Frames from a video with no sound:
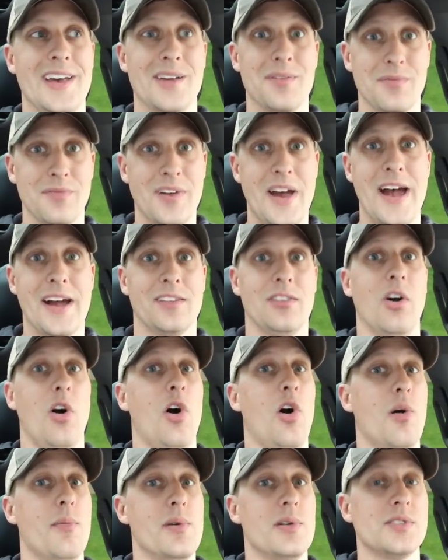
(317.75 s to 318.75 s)
In fact,
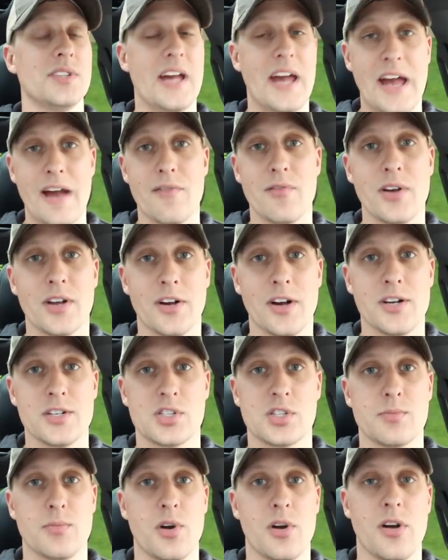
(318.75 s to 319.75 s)
almost every
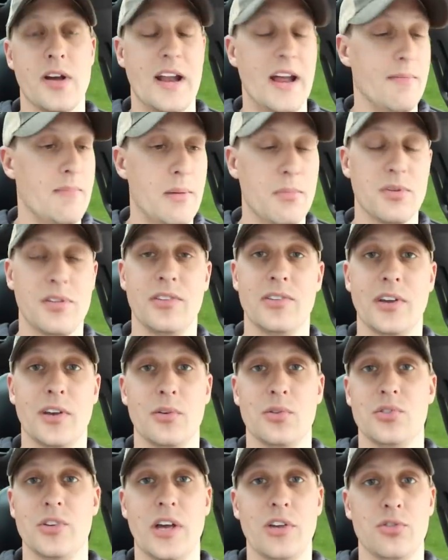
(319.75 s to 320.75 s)
customer, and I remember this like
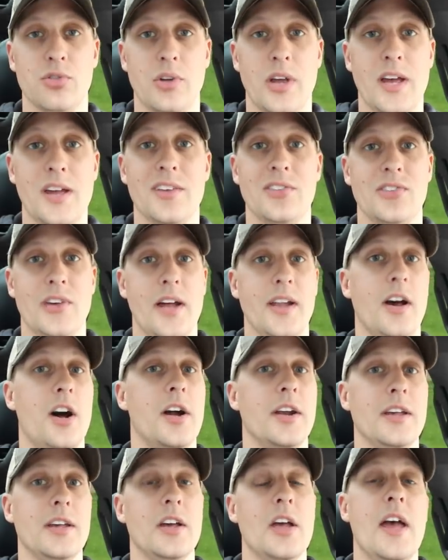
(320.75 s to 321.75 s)
it was yesterday, said,
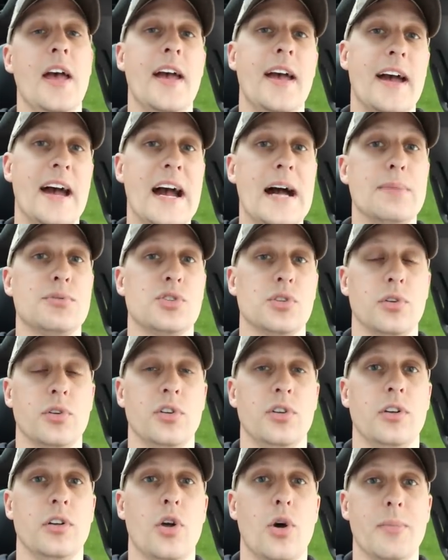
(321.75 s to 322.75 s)
honey,
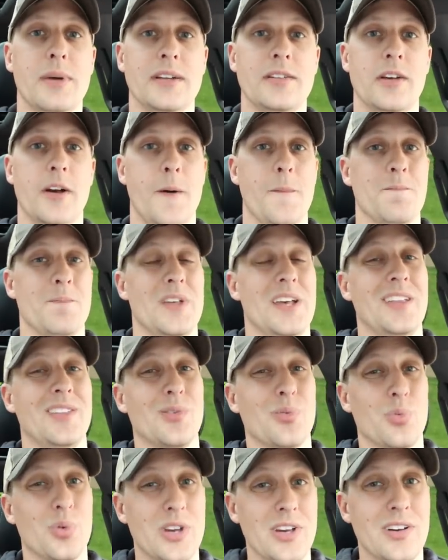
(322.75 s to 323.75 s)
absolutely no big deal. And
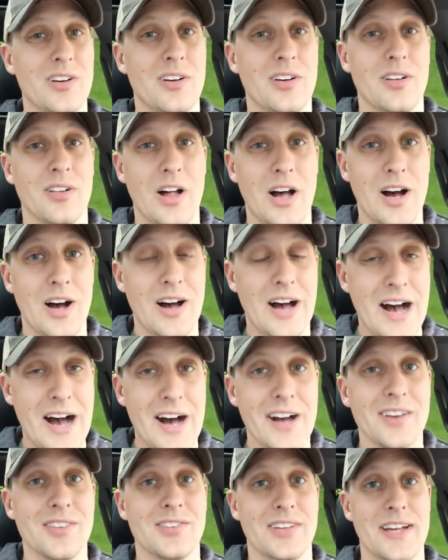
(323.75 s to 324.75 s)
the real
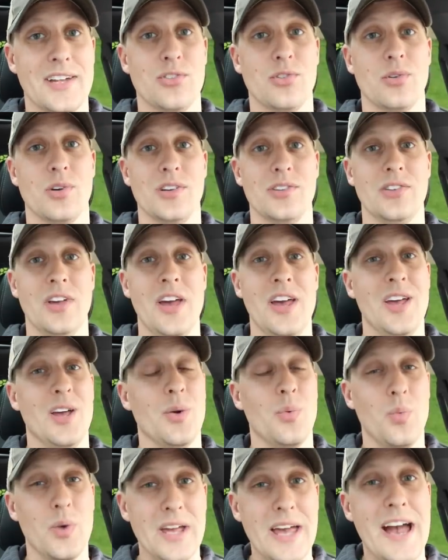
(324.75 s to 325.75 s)
honest answer is
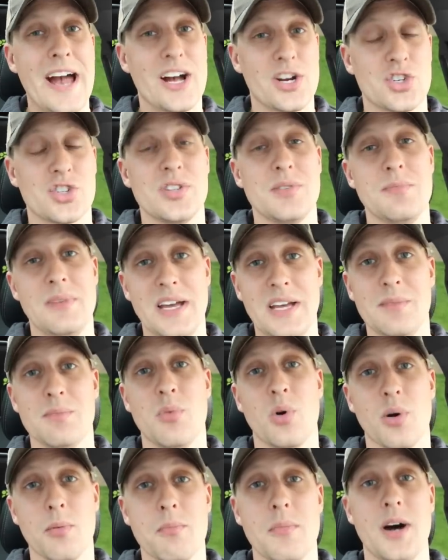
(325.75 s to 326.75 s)
we actually made
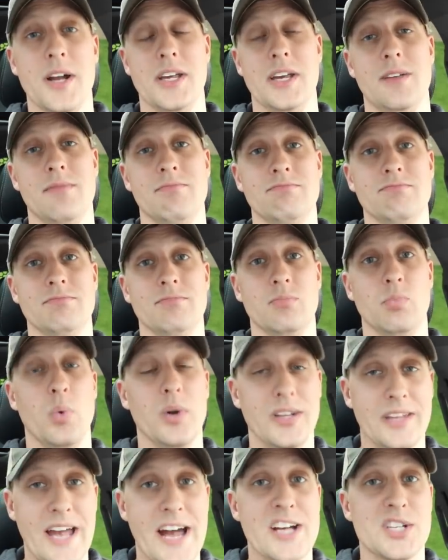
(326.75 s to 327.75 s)
more money.
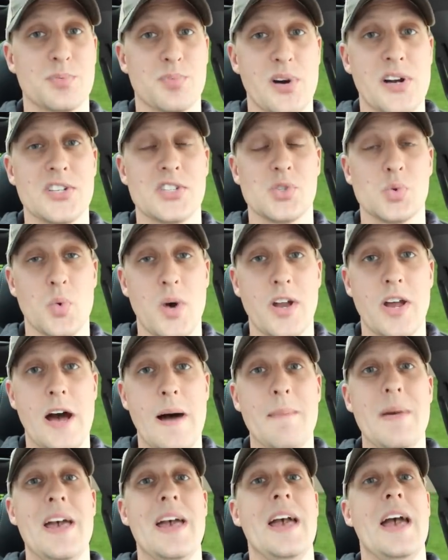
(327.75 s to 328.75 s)
When gas prices went
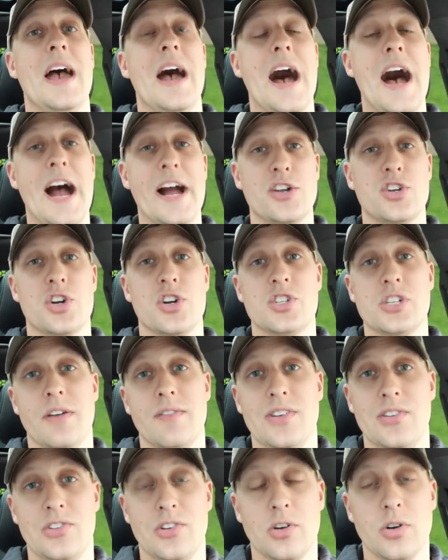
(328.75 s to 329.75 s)
up, I charged
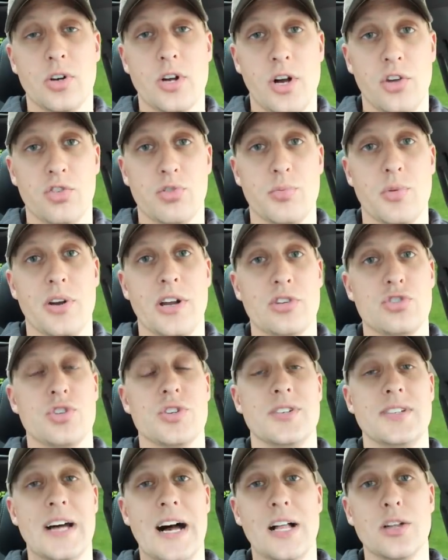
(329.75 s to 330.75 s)
every single customer an
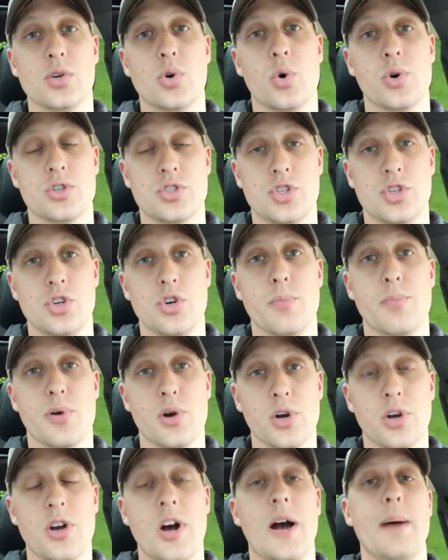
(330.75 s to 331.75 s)
extra $1 or $2
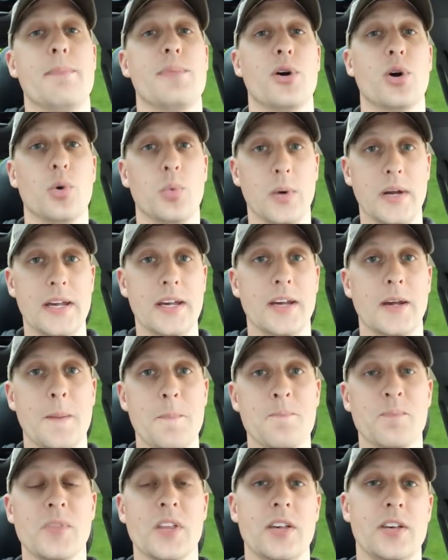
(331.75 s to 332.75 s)
per cup per week.
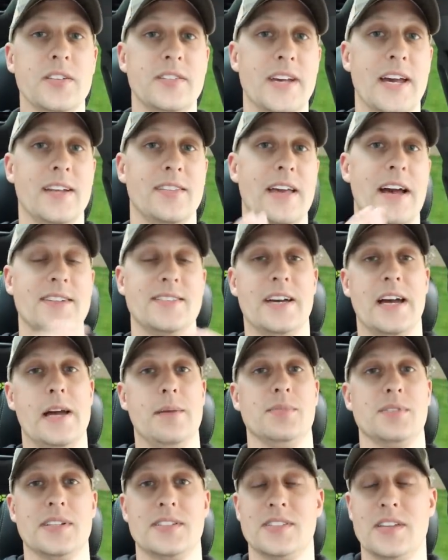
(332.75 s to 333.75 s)
You take that
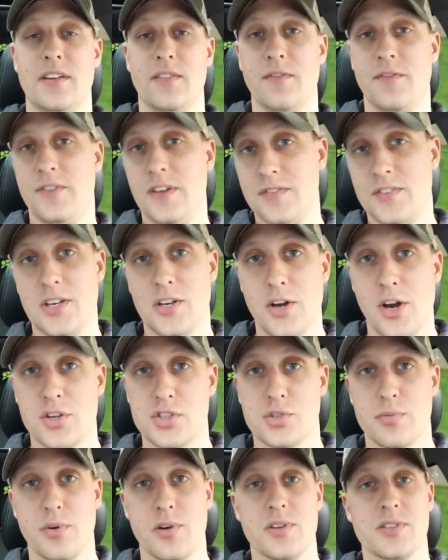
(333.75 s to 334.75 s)
times, let's say 50
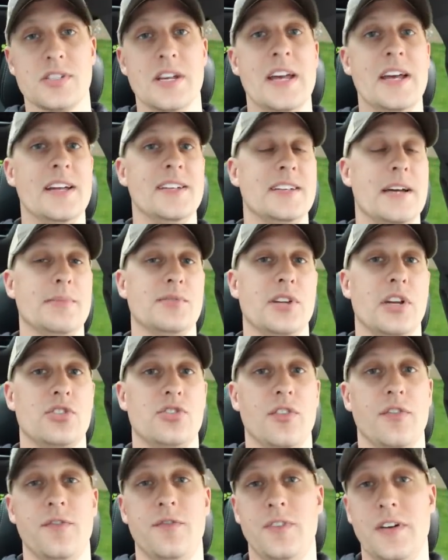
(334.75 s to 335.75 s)
customers, times an
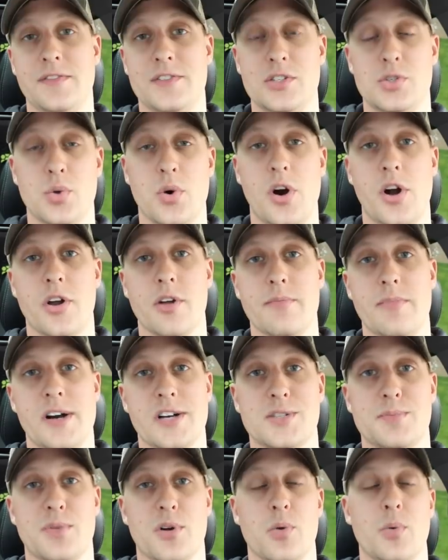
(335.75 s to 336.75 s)
extra 50 to 100
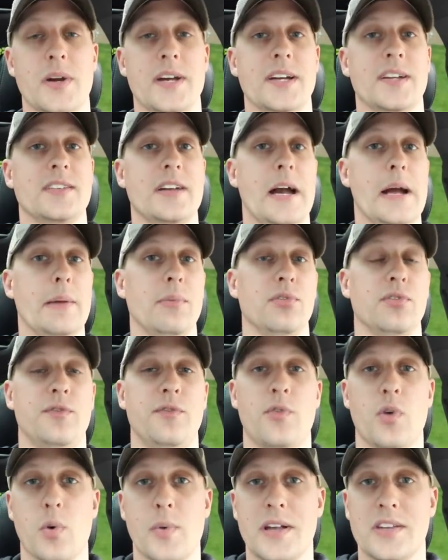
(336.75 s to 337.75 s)
bucks per week, times
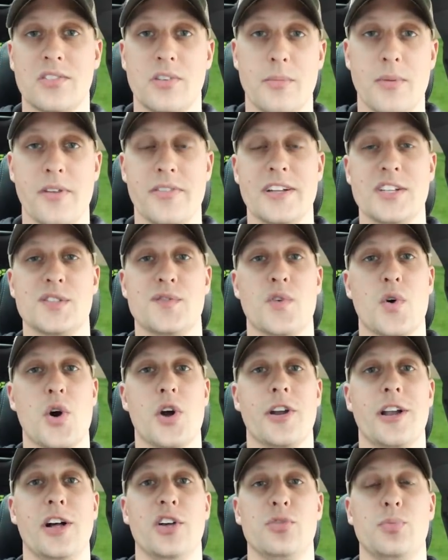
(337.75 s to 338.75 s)
4 weeks in a month, that's
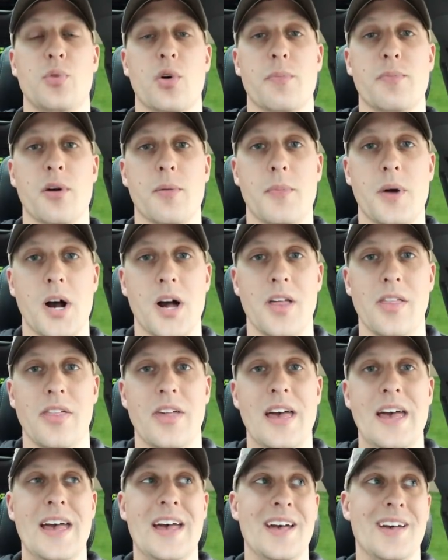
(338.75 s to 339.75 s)
$400 more per month.